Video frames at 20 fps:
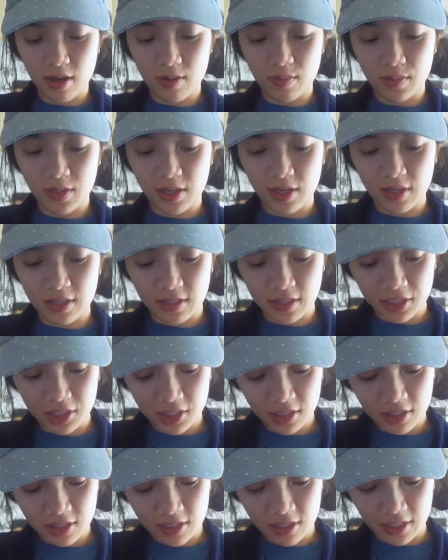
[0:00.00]
because they're
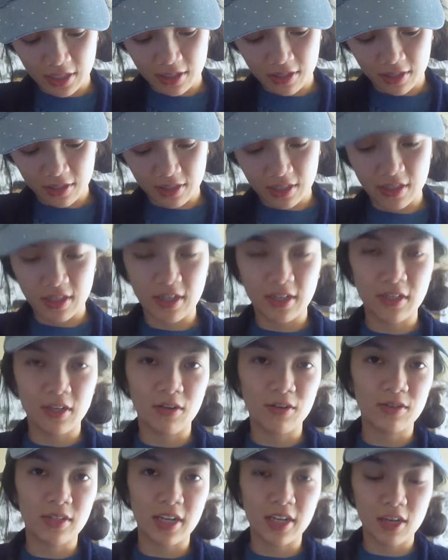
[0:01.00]
just stickers and they
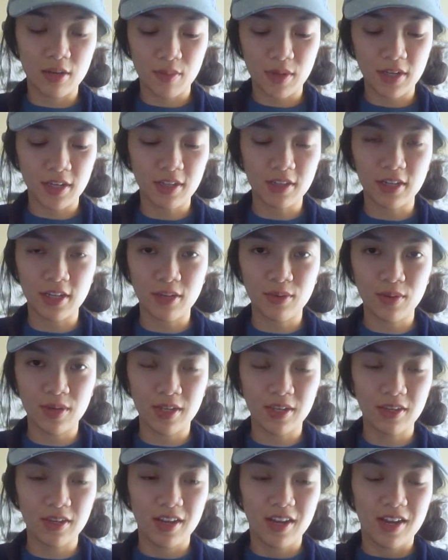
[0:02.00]
don't take up any
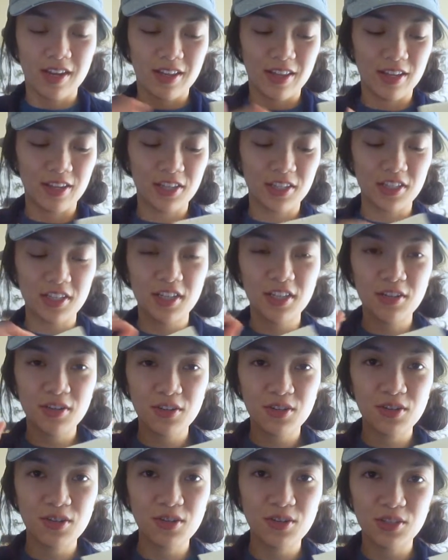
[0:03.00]
liquid. They're just
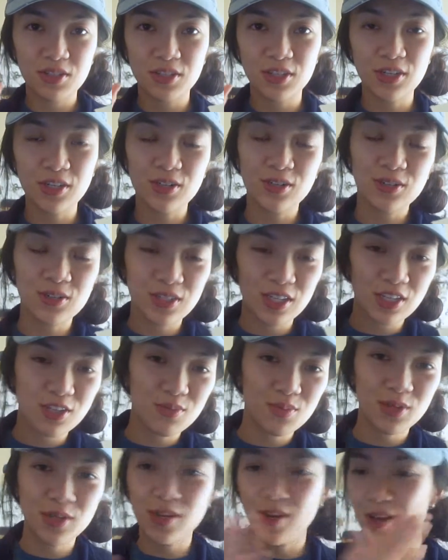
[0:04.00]
little circles that you
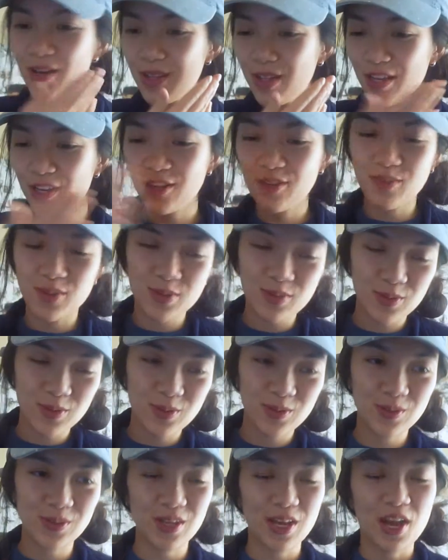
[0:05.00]
put on like your
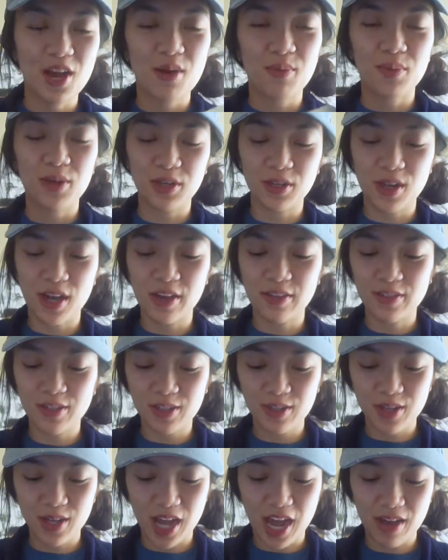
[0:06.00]
pimples, but you have
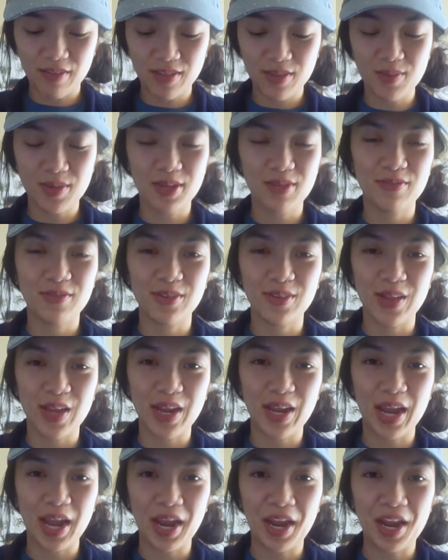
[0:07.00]
to have them in for
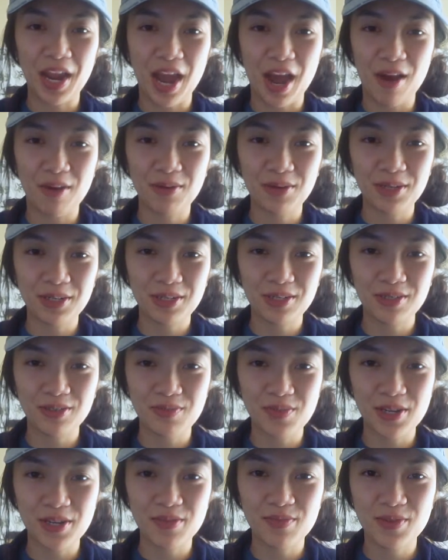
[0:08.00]
like 8 hours
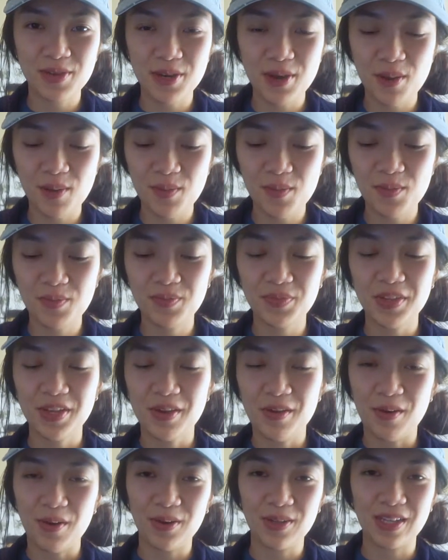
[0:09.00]
minimum,
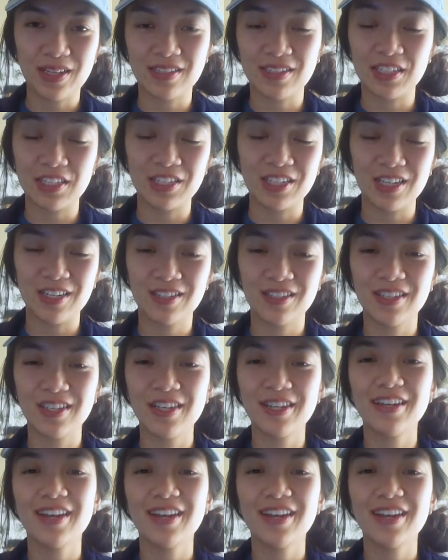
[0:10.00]
or that's suggested.